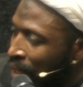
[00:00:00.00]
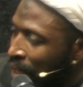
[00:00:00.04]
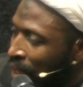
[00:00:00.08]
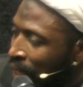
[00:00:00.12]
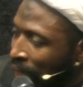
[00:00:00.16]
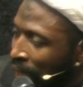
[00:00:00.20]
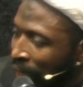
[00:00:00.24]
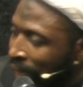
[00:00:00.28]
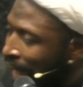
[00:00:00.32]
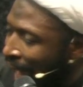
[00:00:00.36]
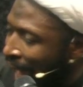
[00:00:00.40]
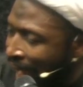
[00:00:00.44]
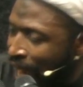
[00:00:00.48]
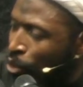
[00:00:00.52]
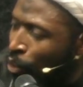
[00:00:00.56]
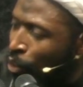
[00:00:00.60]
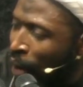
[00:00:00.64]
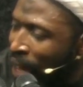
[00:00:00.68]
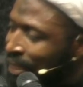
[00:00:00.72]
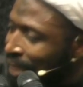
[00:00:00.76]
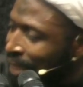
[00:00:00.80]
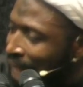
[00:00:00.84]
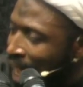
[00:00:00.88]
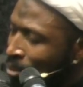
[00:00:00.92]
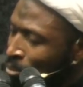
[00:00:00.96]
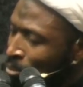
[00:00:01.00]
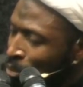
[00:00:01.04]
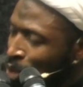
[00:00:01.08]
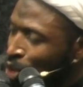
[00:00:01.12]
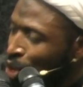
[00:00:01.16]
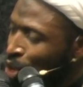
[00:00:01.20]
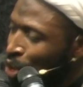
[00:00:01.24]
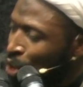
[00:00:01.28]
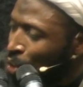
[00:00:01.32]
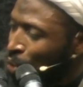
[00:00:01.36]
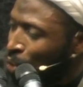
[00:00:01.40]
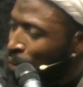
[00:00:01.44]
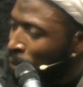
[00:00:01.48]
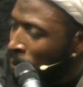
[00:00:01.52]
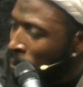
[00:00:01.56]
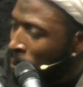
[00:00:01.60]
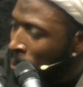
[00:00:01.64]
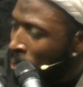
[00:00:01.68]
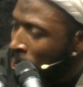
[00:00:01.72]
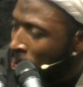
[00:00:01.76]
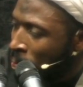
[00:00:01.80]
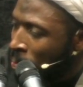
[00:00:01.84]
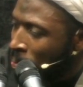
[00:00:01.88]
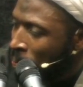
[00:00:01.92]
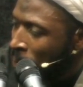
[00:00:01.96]
Likewise comes to you.
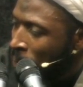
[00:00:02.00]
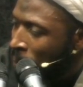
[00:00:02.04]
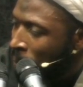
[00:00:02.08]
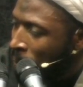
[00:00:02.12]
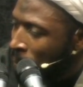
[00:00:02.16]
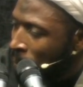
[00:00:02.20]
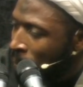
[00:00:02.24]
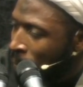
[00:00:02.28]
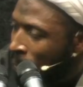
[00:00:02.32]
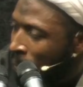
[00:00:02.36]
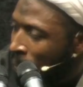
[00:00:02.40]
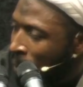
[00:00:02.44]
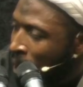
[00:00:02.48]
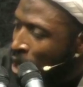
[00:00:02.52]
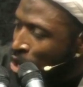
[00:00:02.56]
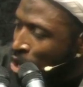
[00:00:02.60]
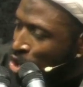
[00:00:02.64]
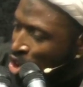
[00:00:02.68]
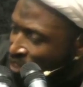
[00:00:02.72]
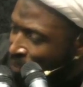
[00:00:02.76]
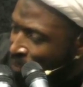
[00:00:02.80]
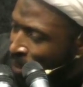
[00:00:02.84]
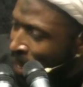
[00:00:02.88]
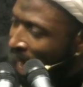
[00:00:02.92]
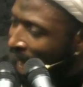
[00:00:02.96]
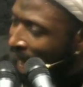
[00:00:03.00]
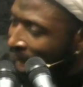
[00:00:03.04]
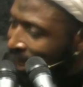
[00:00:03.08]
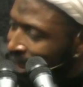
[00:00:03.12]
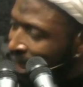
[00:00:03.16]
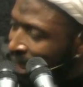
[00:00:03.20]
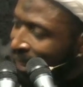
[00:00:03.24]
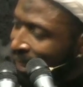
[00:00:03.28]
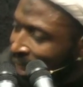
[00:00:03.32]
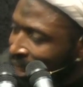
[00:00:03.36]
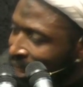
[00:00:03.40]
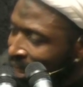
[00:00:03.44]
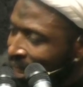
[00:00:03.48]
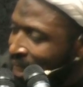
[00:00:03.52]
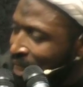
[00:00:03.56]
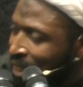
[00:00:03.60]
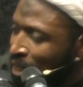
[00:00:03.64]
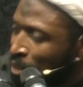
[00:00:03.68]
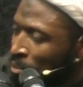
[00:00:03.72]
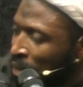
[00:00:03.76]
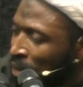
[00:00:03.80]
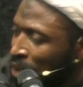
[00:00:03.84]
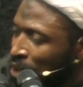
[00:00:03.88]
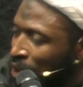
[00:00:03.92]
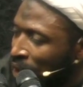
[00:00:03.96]
You've been attending
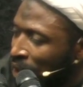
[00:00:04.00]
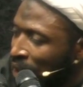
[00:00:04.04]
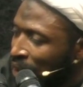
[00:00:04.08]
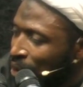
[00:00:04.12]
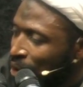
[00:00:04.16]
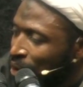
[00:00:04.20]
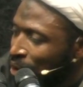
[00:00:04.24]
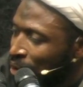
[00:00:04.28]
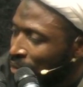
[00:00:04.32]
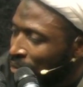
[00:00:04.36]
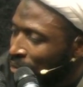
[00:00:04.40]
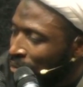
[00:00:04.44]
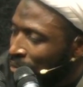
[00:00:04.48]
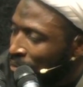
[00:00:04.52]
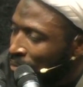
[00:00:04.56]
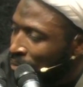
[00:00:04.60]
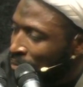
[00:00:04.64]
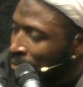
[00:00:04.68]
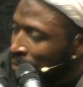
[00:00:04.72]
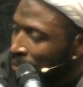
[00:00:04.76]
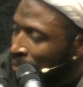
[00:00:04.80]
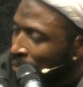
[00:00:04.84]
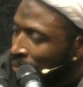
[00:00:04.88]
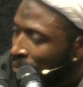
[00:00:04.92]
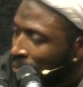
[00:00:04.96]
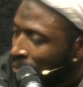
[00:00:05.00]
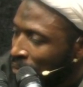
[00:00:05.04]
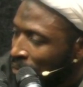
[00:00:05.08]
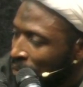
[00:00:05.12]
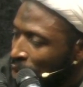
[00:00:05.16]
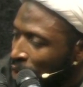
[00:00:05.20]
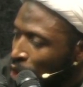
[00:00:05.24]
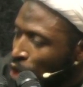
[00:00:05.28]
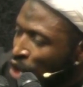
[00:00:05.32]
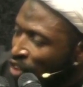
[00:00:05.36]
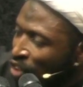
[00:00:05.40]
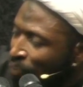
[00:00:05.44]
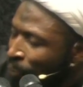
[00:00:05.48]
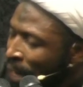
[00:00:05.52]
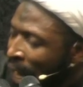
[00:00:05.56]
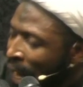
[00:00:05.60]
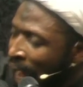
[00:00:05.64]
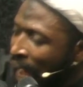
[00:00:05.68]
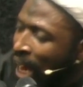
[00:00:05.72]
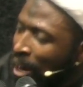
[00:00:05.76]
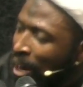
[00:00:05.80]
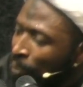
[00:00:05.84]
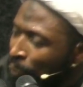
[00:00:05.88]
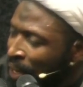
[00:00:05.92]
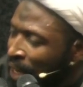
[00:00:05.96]
this majlis. You've been
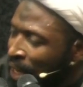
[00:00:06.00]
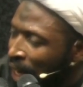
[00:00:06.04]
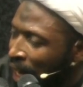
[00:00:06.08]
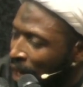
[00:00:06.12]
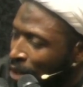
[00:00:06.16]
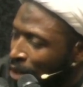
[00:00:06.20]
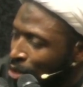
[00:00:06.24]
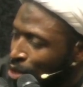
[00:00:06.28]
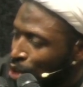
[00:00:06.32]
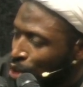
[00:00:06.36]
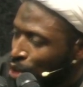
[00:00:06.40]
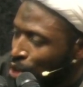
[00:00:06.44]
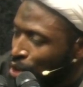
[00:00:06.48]
helping out.